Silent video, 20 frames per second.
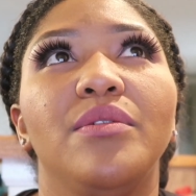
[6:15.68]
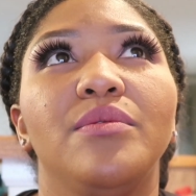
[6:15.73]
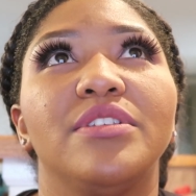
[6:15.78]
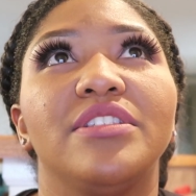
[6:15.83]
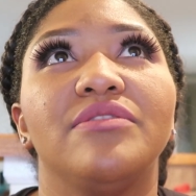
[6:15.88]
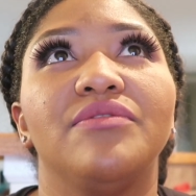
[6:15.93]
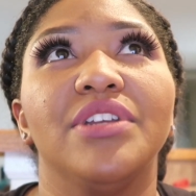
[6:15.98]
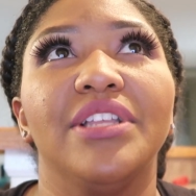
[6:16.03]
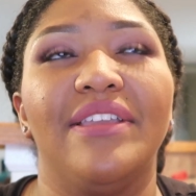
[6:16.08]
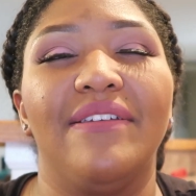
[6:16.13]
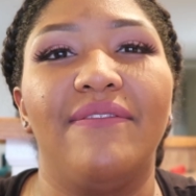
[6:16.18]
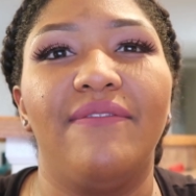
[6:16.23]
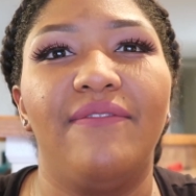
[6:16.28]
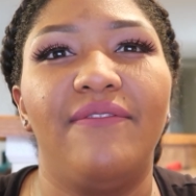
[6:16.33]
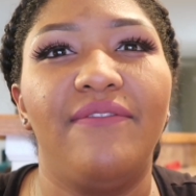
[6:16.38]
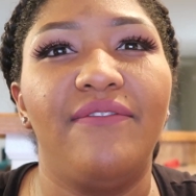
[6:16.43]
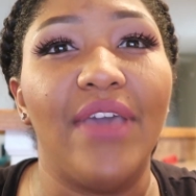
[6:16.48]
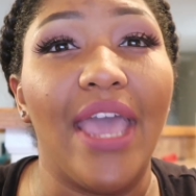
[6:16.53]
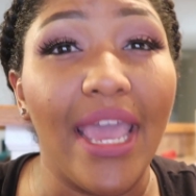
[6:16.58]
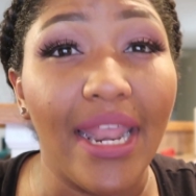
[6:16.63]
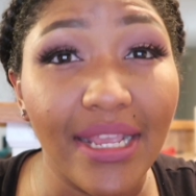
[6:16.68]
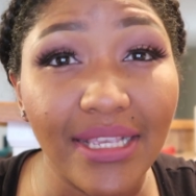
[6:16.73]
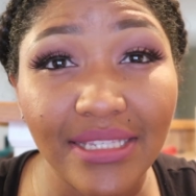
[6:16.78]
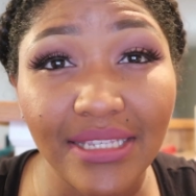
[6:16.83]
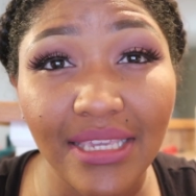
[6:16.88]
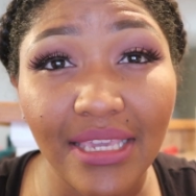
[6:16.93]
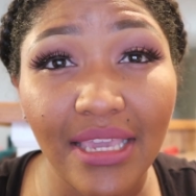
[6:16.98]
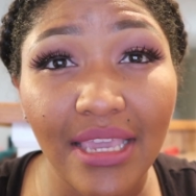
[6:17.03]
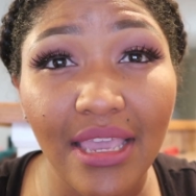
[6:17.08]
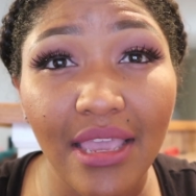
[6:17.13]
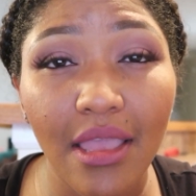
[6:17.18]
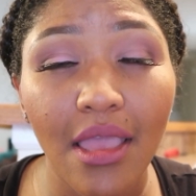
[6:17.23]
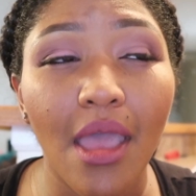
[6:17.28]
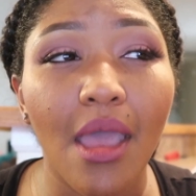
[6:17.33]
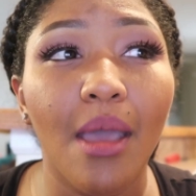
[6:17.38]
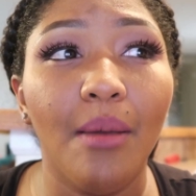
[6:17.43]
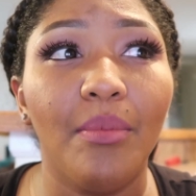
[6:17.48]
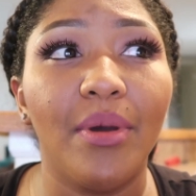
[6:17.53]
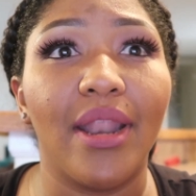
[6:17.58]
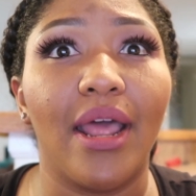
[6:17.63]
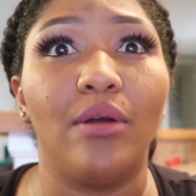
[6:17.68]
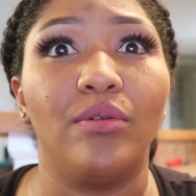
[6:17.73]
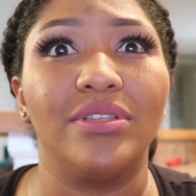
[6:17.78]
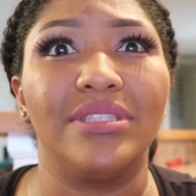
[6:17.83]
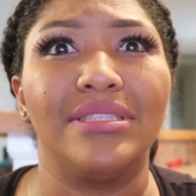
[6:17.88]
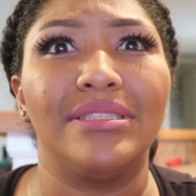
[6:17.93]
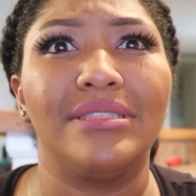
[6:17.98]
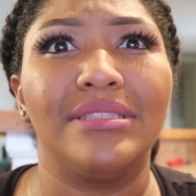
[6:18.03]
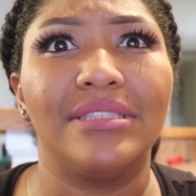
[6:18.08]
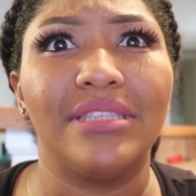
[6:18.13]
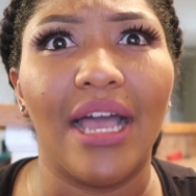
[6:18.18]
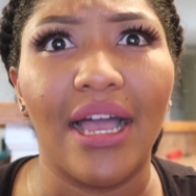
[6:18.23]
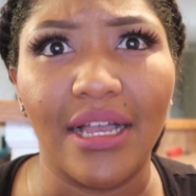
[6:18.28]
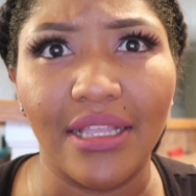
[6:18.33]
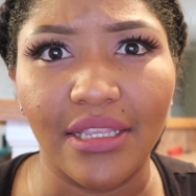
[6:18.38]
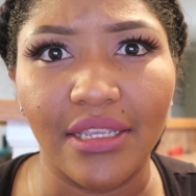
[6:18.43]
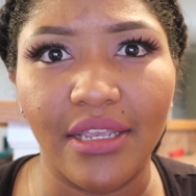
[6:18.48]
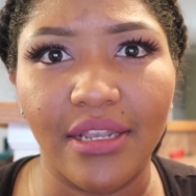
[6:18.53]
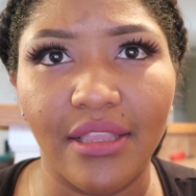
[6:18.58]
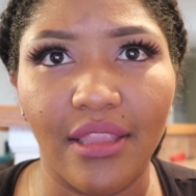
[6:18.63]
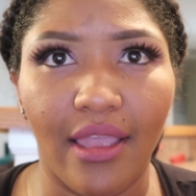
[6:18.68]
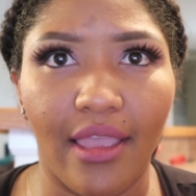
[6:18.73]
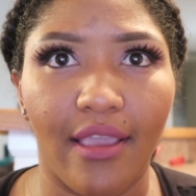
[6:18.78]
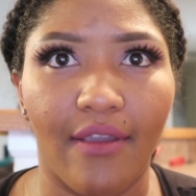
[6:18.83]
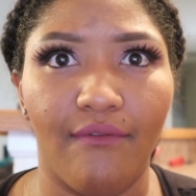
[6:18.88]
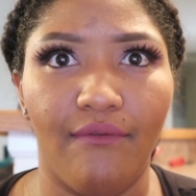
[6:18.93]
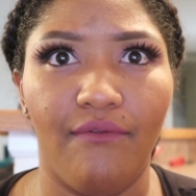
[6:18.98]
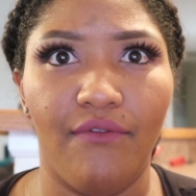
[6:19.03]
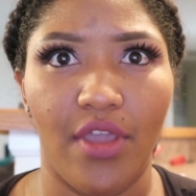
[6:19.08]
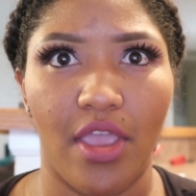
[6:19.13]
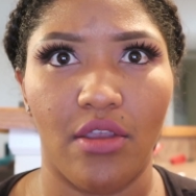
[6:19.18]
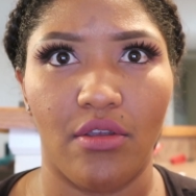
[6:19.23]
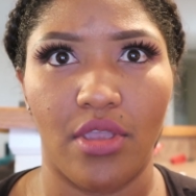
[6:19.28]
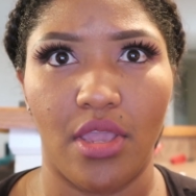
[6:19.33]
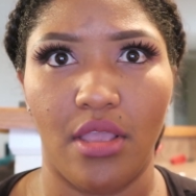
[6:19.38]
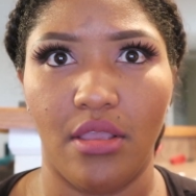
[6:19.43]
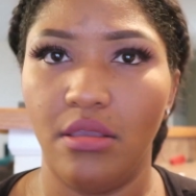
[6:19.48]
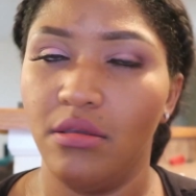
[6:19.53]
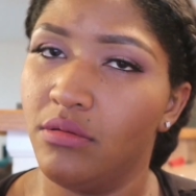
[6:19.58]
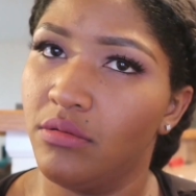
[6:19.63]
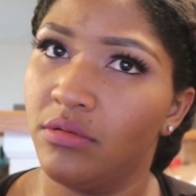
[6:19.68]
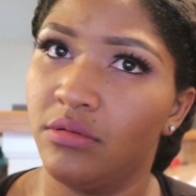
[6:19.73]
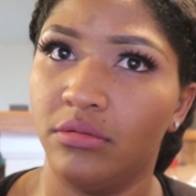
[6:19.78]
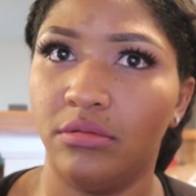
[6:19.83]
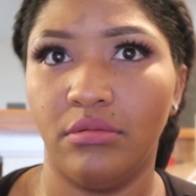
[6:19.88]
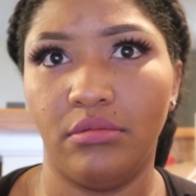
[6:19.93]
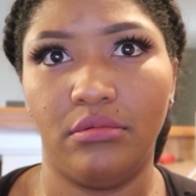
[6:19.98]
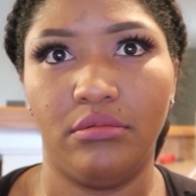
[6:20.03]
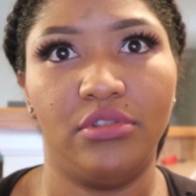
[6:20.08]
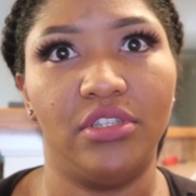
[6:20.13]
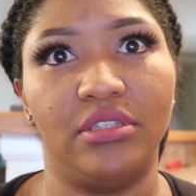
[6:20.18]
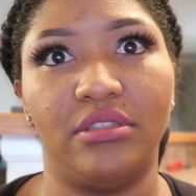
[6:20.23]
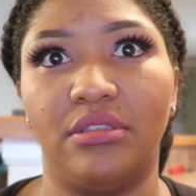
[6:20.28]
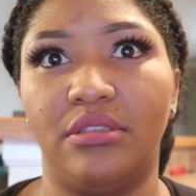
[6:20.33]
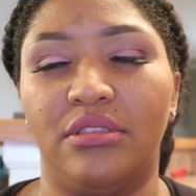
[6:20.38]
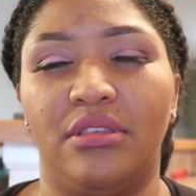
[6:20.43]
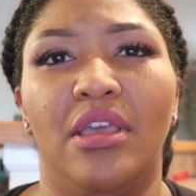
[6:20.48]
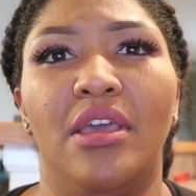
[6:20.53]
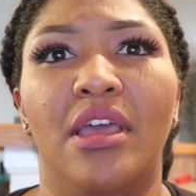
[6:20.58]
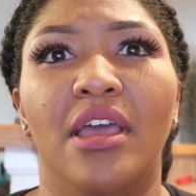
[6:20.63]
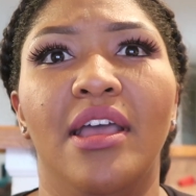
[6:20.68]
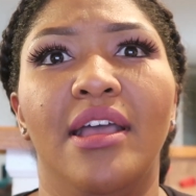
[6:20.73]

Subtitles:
was really fat as a kid, but I was solid, like very just